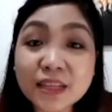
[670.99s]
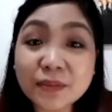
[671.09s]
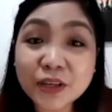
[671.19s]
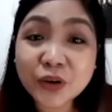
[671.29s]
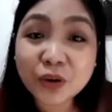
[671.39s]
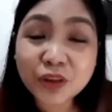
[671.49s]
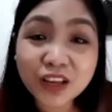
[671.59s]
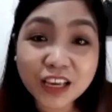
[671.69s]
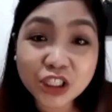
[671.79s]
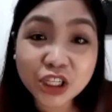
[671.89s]
naman yung
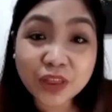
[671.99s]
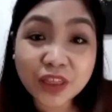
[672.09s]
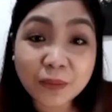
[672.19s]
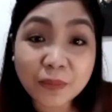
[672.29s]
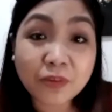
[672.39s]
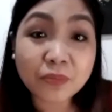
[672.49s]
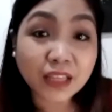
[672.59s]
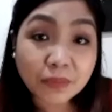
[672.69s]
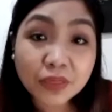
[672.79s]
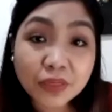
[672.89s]
communication with them from the
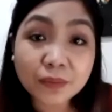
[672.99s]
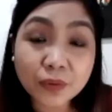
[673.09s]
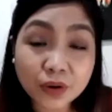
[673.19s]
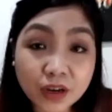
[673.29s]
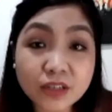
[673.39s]
time that they book us,